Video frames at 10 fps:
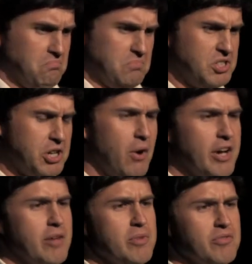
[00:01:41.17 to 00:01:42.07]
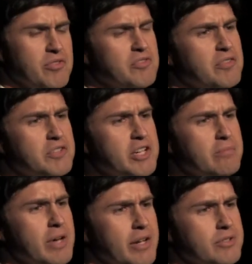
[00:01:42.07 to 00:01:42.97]
staring at me for
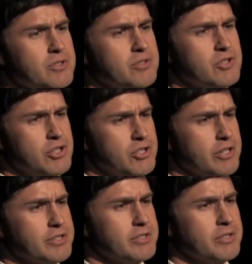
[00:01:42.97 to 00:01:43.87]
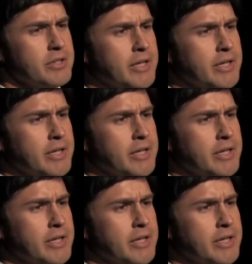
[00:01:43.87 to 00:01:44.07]
15 minutes. She just